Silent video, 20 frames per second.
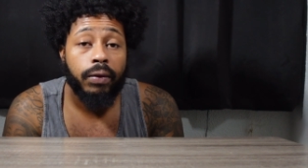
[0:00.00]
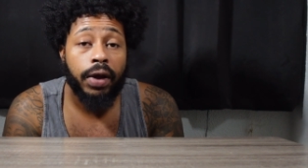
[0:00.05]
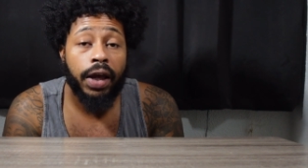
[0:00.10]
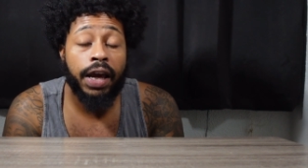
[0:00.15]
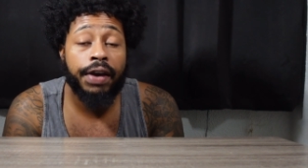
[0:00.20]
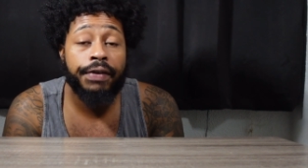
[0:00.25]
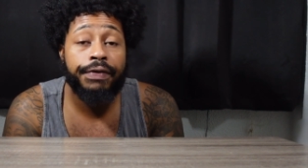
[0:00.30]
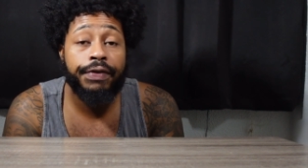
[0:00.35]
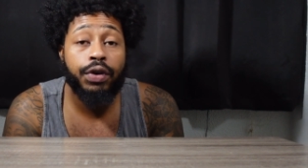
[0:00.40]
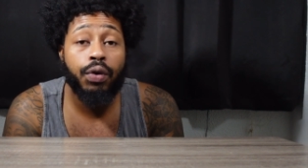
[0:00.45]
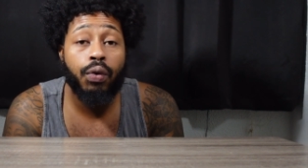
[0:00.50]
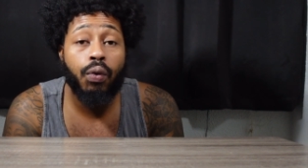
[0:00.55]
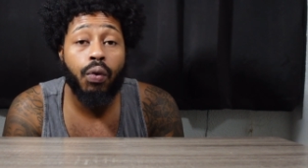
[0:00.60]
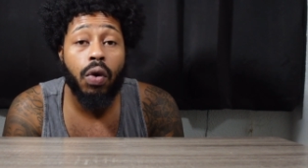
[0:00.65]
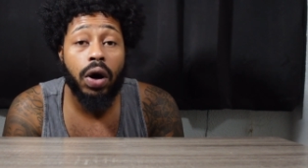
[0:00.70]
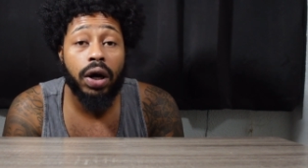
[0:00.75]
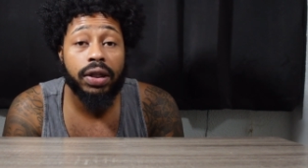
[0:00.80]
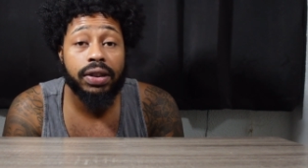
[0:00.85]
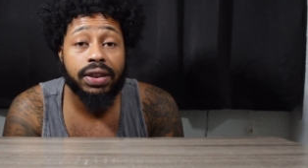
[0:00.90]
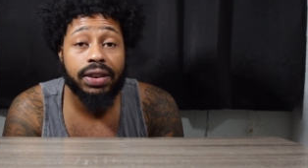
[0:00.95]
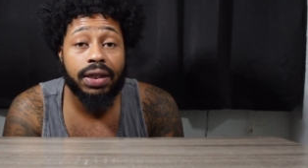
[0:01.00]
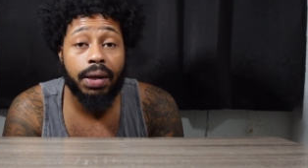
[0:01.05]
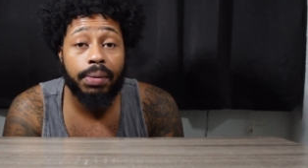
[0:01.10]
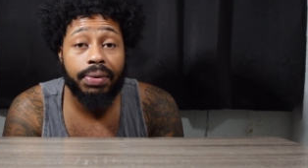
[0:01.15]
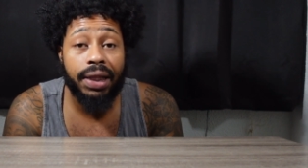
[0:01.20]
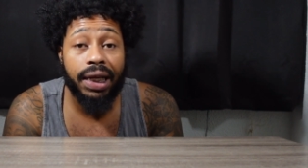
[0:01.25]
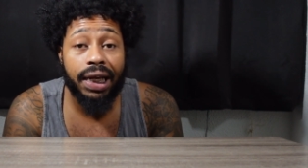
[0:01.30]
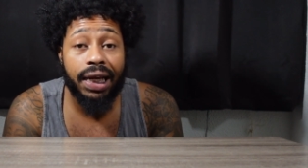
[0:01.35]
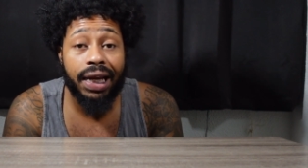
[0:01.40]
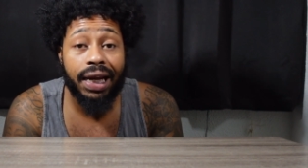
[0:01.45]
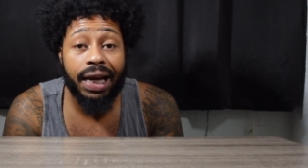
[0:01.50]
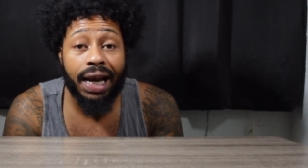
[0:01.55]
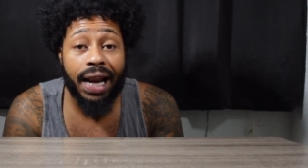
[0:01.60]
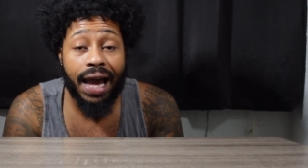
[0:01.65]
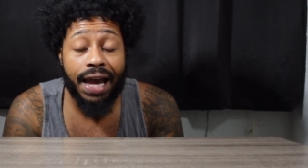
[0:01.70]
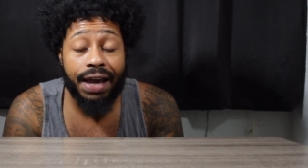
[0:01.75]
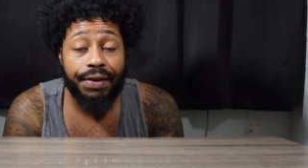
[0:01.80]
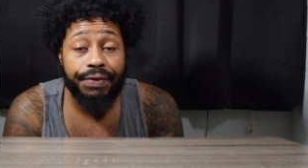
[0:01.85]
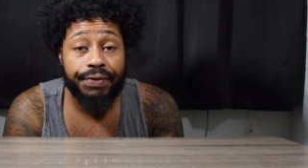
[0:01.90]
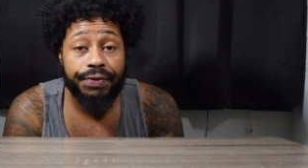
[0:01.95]
if you want something in
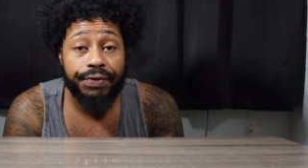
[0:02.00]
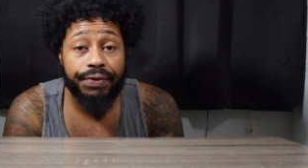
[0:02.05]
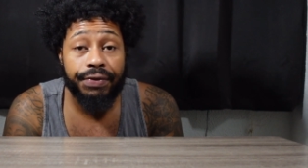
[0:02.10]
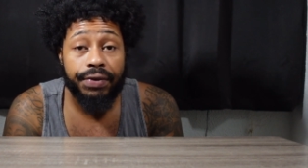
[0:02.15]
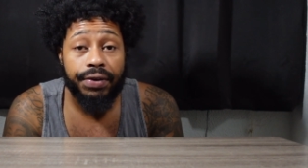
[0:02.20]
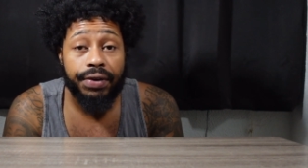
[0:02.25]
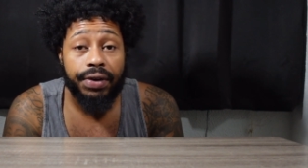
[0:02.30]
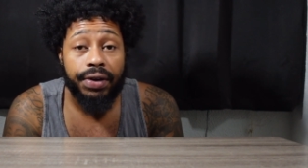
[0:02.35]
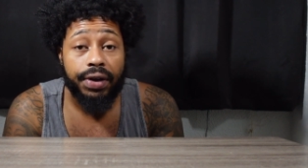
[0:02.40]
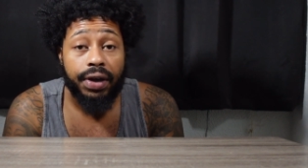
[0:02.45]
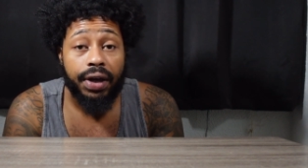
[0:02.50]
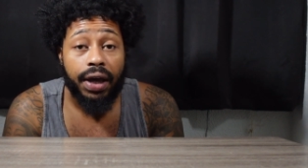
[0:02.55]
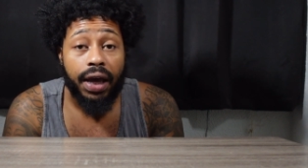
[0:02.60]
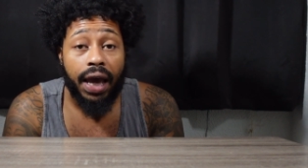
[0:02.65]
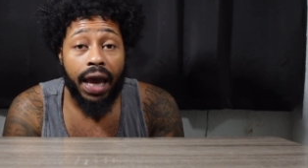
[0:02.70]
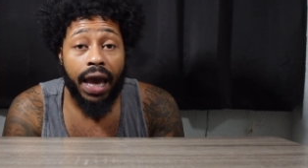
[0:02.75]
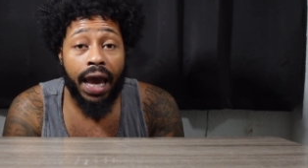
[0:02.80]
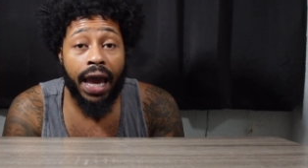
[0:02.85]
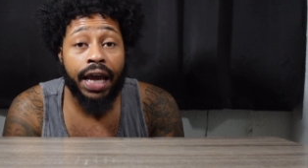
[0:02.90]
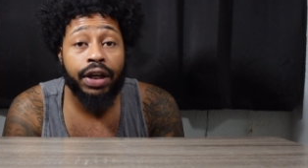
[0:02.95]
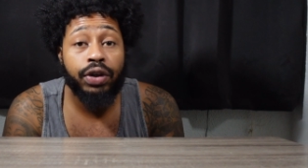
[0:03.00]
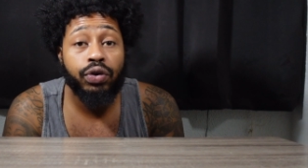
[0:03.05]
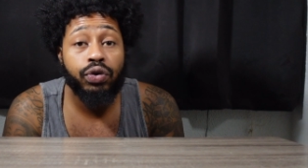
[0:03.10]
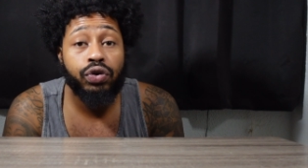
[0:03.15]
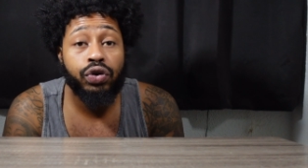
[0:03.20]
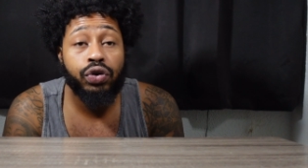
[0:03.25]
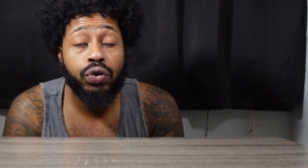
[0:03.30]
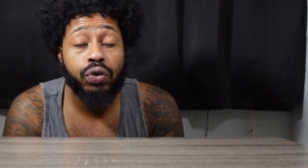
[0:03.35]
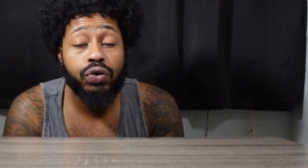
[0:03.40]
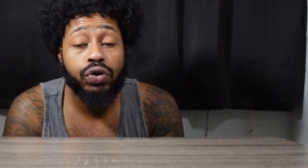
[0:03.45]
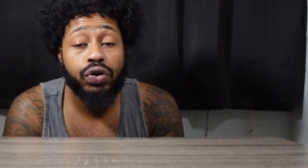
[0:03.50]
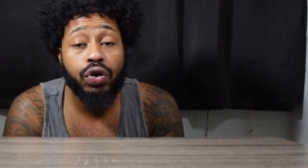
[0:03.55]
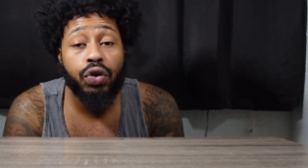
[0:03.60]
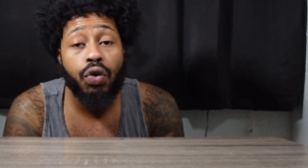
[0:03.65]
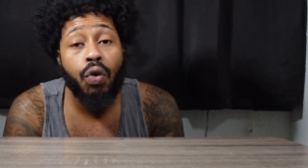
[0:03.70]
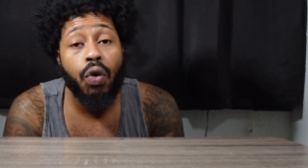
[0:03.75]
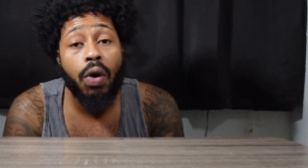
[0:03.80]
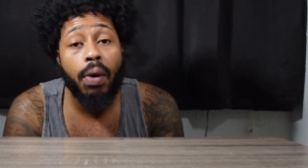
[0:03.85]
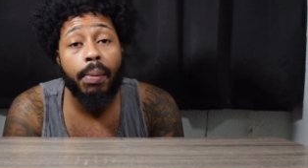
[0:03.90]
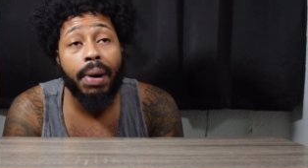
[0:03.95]
life and you choose to
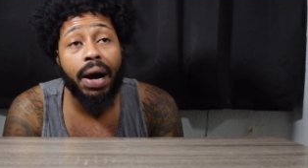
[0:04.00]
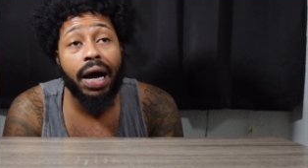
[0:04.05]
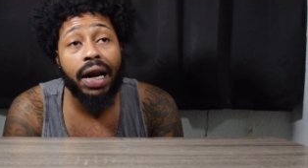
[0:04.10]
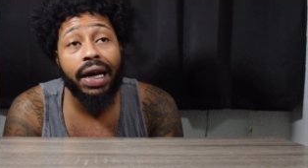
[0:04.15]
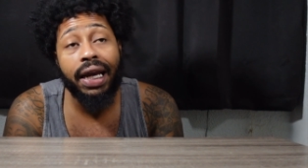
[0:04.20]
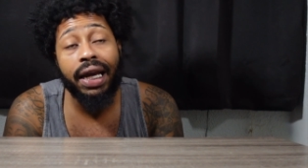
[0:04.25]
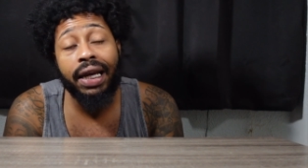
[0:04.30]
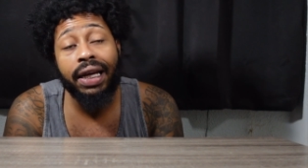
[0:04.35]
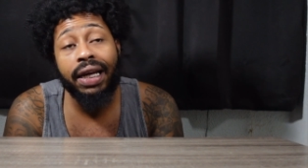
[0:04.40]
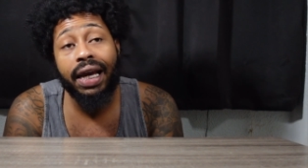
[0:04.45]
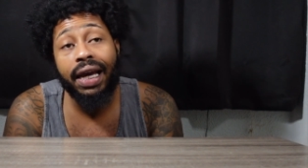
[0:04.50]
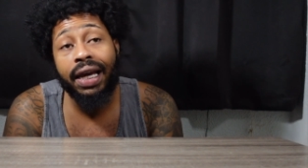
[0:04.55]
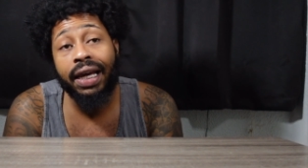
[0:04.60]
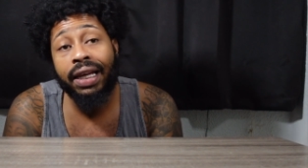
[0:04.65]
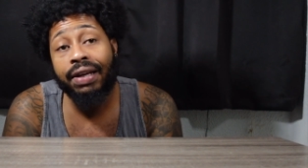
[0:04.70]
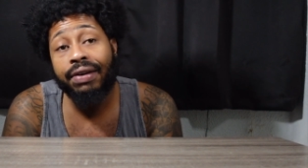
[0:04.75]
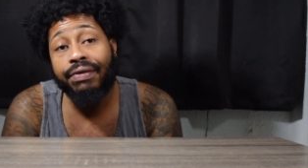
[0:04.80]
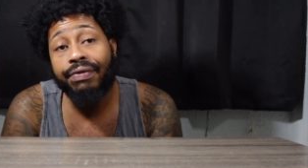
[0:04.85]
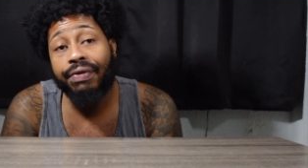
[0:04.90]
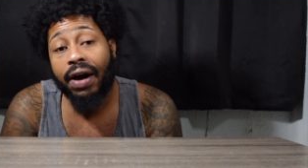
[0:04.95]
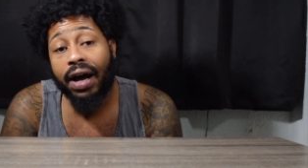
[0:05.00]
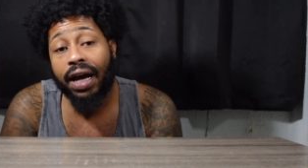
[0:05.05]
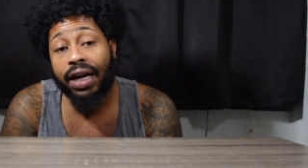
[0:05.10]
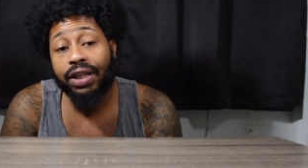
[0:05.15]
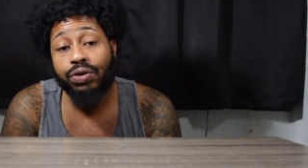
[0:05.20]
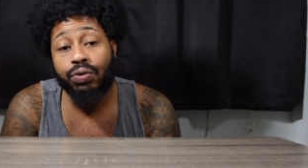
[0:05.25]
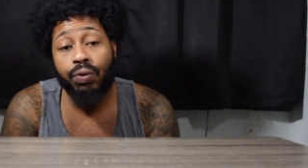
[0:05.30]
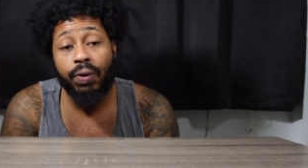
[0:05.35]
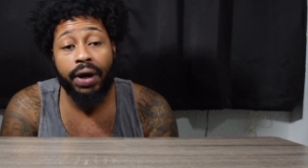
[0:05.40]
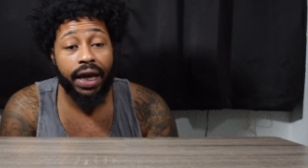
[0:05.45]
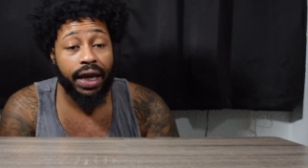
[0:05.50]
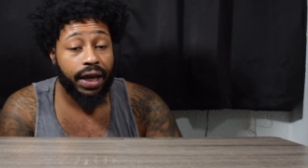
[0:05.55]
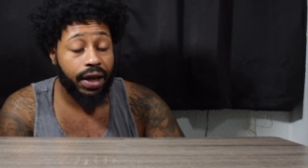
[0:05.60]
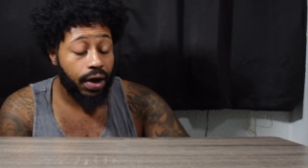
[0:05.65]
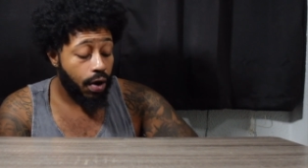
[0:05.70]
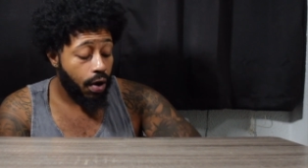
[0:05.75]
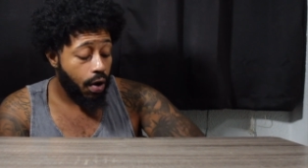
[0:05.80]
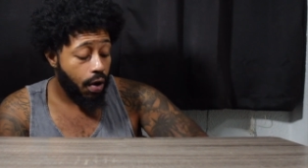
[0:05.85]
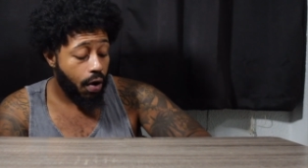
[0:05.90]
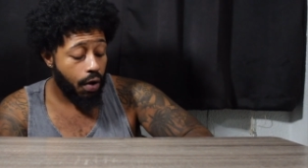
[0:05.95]
go about it in an ill-advised
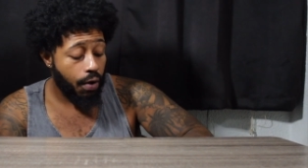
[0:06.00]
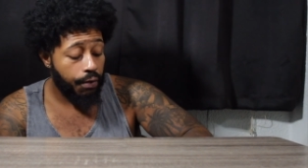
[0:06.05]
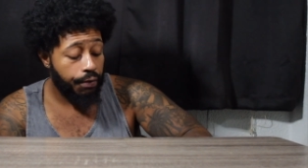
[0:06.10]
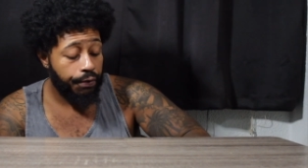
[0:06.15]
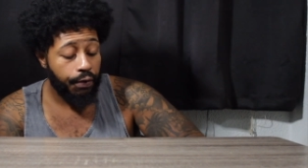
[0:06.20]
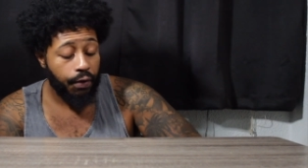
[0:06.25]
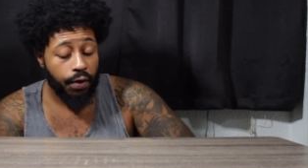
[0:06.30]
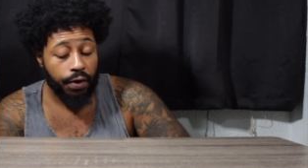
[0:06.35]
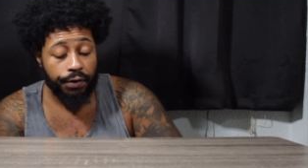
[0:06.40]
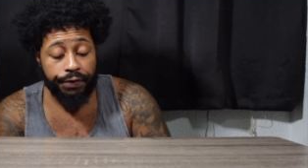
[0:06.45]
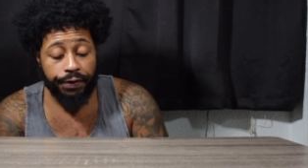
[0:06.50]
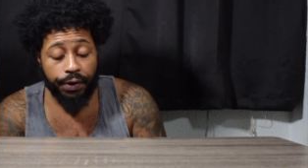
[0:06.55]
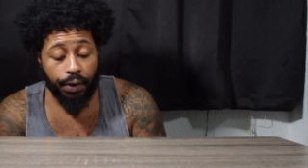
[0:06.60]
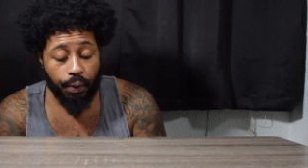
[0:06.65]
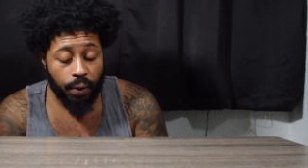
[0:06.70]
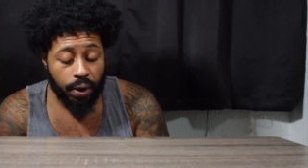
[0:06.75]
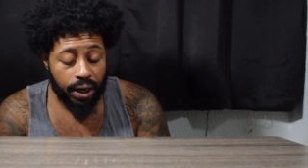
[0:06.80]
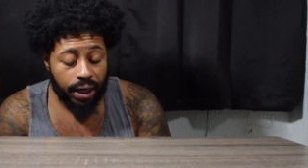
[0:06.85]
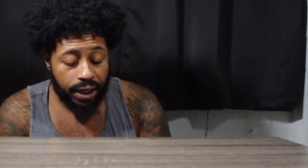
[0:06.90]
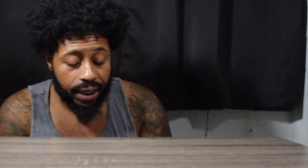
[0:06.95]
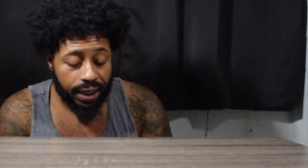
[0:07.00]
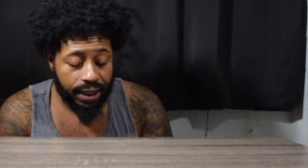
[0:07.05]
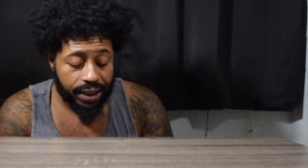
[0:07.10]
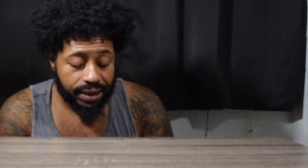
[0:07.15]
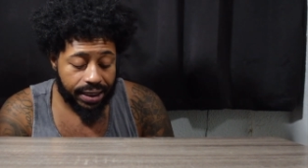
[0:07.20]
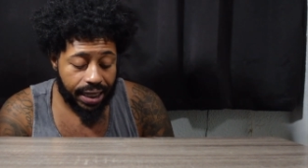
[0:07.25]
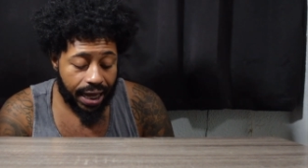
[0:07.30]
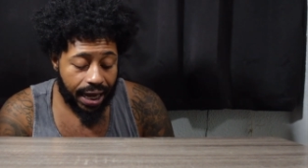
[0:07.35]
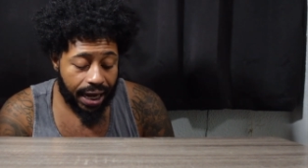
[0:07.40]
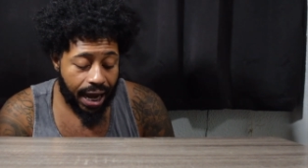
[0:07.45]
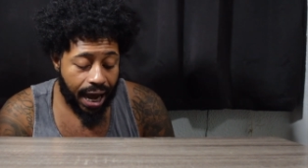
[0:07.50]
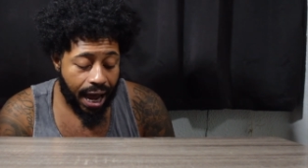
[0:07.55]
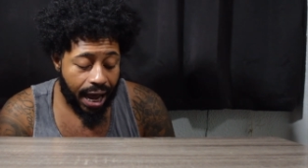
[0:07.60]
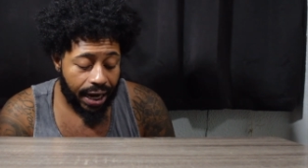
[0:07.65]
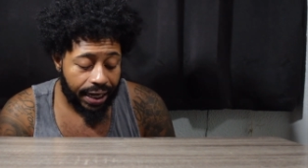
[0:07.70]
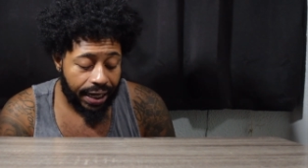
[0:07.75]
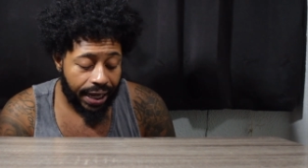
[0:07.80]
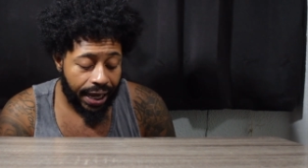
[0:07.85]
way or forfeit what it is that god